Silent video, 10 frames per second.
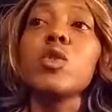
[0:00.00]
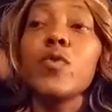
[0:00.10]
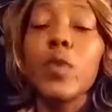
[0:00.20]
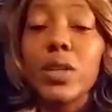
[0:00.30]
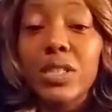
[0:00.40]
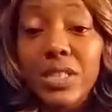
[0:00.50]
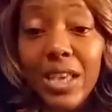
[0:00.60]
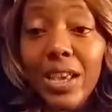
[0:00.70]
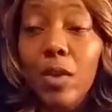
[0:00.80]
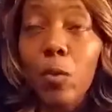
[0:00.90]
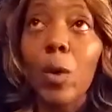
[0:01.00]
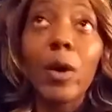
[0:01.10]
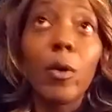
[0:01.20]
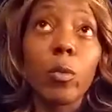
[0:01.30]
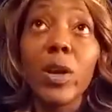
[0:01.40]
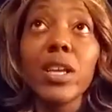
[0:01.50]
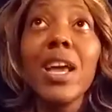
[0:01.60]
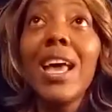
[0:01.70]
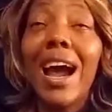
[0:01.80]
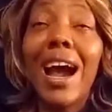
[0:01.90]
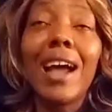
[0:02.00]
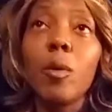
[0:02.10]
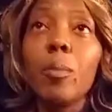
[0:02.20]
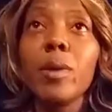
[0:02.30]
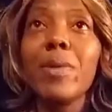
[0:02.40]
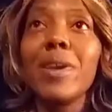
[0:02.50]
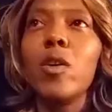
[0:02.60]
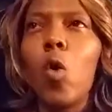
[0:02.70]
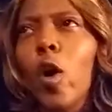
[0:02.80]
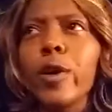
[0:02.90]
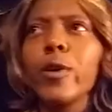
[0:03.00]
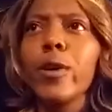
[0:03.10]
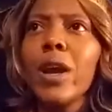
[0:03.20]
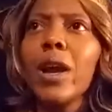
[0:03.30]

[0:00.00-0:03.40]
For a second, well, really, I ain't gonna put them in order,